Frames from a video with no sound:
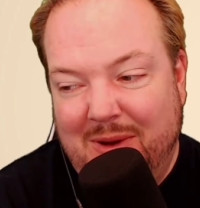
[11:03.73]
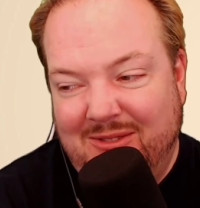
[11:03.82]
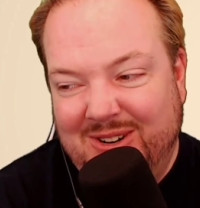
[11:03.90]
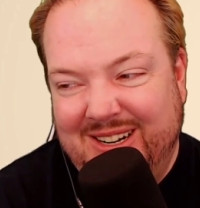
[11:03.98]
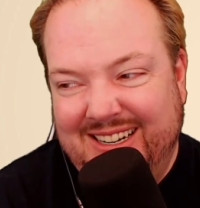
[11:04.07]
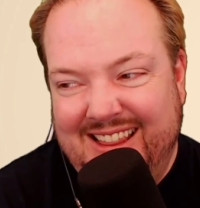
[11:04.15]

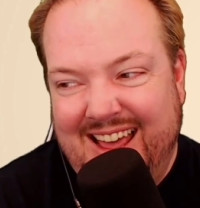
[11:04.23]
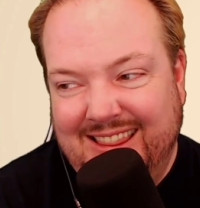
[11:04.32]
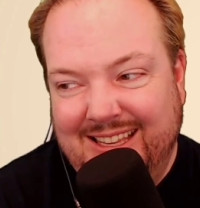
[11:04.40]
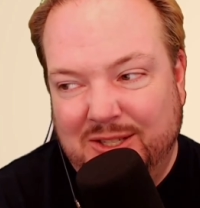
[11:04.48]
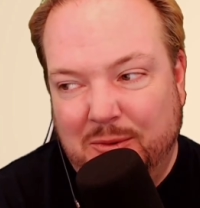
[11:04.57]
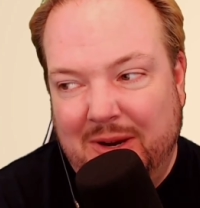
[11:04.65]
effort into that
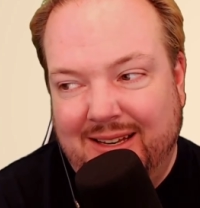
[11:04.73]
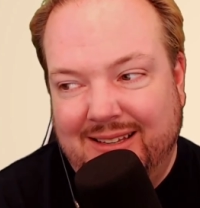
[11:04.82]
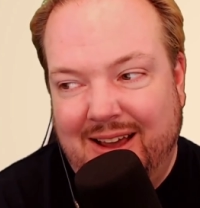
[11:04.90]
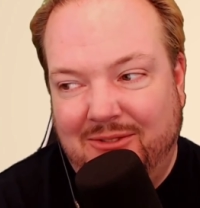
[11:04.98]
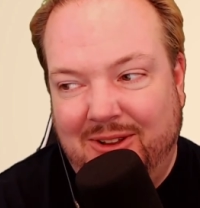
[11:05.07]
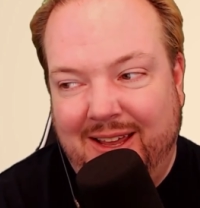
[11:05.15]
this week,
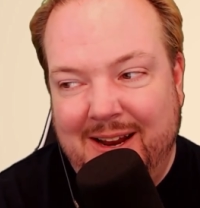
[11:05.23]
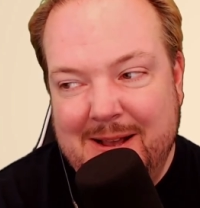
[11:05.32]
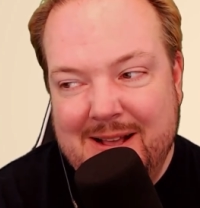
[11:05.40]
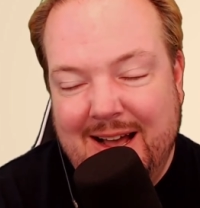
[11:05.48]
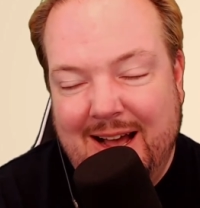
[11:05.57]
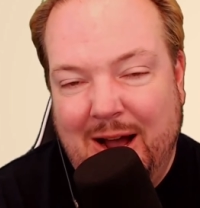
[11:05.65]
definitely.
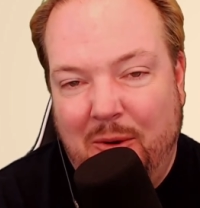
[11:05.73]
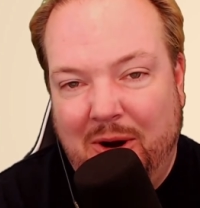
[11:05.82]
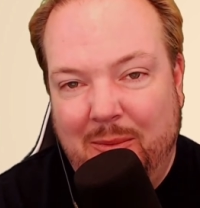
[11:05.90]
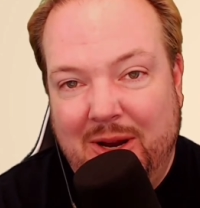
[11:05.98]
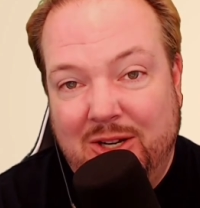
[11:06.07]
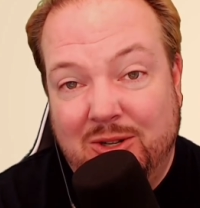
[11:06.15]
I want
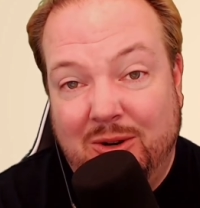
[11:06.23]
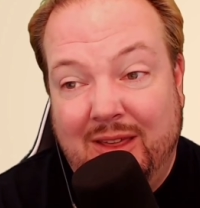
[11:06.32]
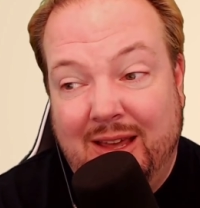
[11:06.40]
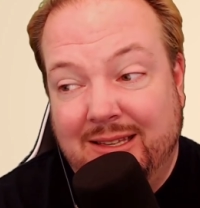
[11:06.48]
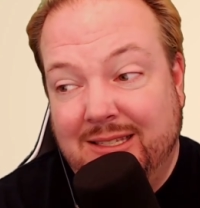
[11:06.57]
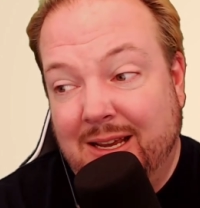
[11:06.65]
to make sure
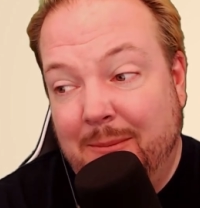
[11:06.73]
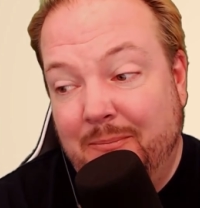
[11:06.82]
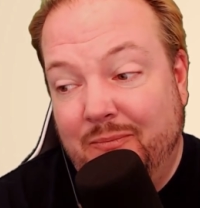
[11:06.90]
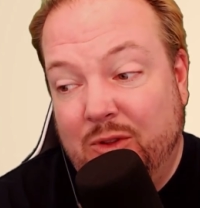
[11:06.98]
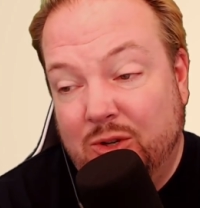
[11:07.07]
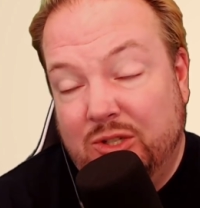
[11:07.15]
that
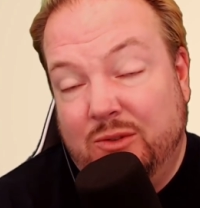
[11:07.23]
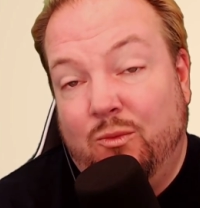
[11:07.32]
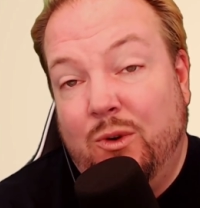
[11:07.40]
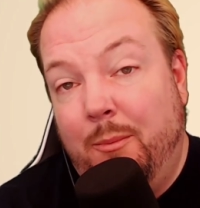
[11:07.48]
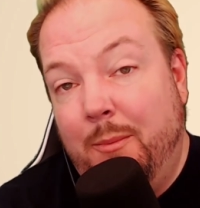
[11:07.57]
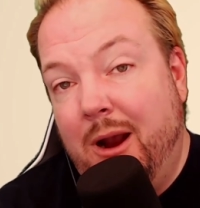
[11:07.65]
there's some
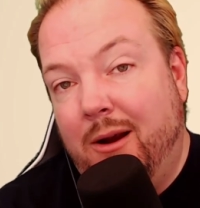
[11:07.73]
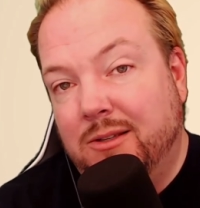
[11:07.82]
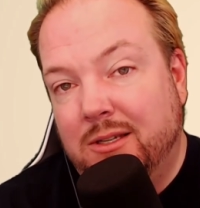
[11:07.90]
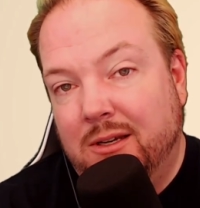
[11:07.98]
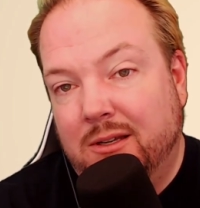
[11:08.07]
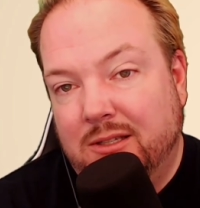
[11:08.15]
real merit
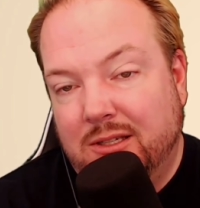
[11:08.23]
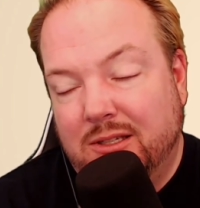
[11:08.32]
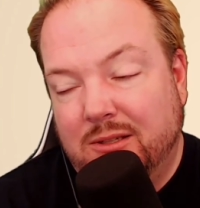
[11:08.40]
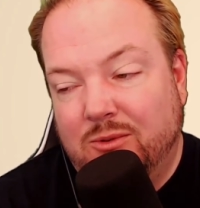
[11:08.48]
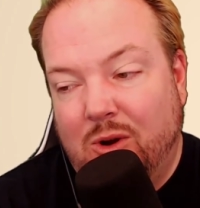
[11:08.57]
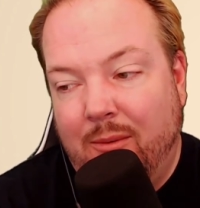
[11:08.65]
to
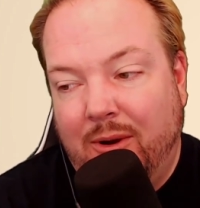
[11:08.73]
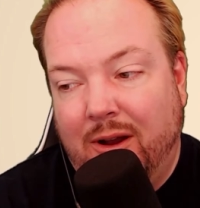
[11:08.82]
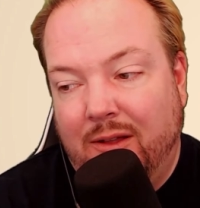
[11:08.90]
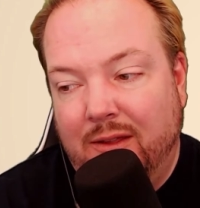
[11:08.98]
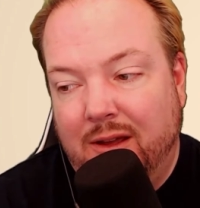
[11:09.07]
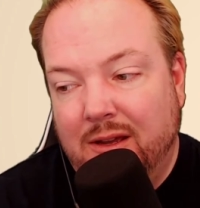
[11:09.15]
subscribing
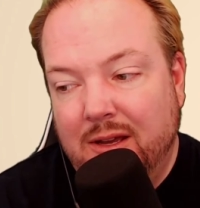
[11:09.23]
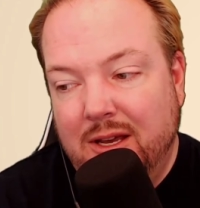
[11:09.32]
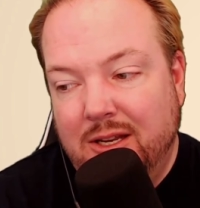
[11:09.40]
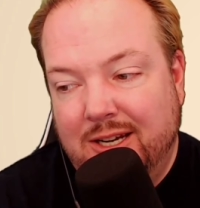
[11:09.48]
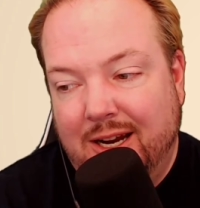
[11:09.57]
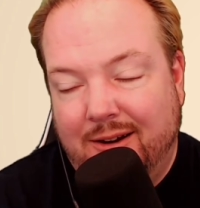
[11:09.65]
on the
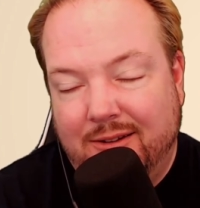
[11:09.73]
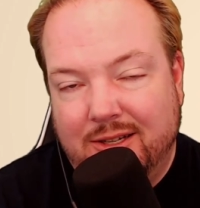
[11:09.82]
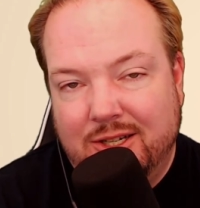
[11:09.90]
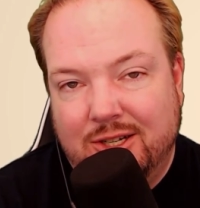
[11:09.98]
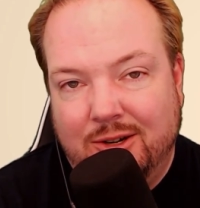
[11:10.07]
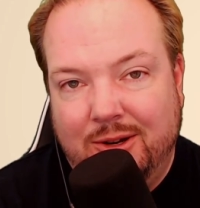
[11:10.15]
channel
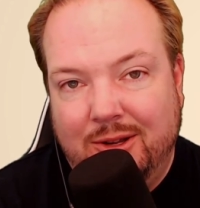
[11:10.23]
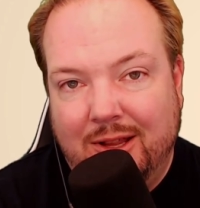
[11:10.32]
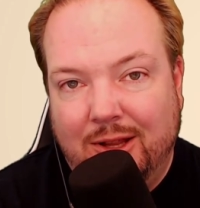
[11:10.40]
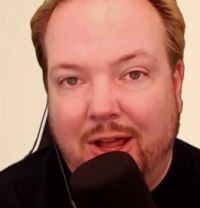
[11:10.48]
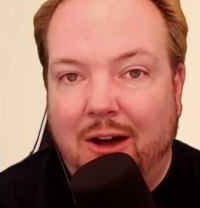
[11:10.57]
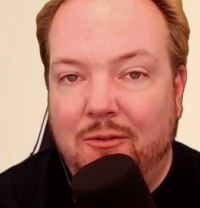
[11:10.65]
to show you
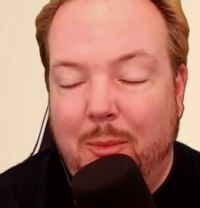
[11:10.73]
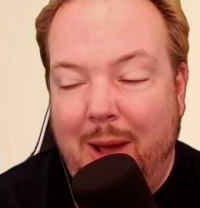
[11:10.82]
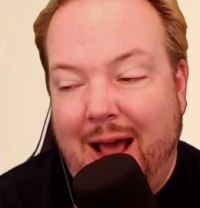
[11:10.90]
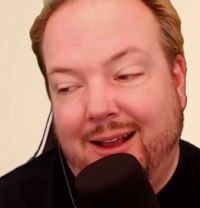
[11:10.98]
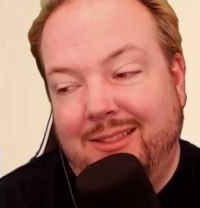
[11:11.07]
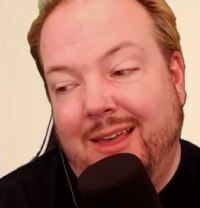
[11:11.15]
the love back.